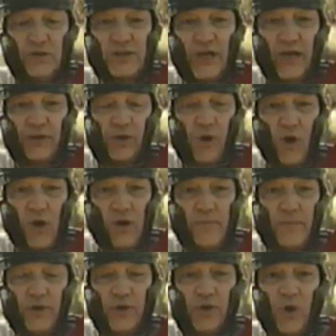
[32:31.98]
Librarius
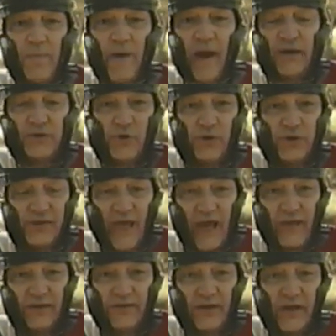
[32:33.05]
Caducorum, you go
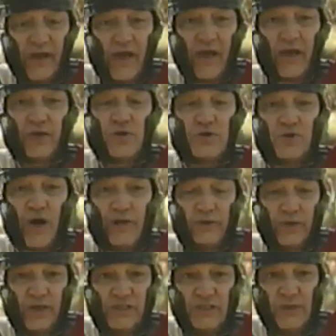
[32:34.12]
back to your tent
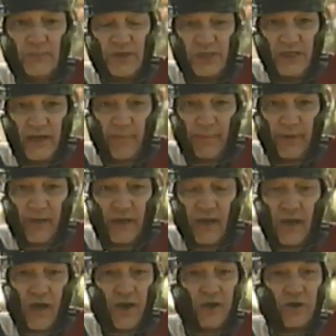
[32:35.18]
and you try to get some
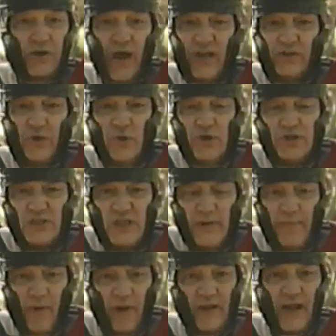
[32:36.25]
sleep. You're
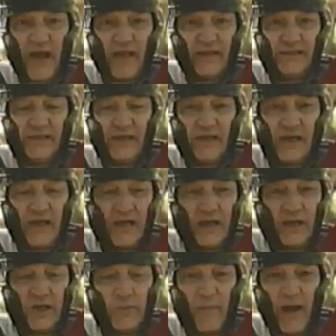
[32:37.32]
not going to sleep all night.
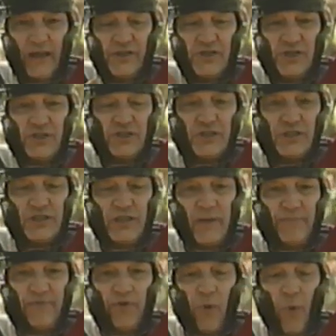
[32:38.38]
You might
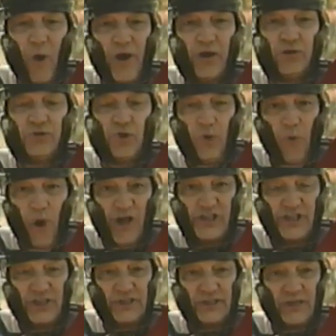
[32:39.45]
just sleep for 1 or
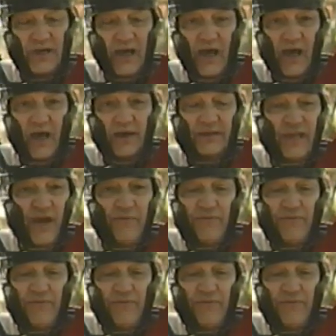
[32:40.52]
2 watches.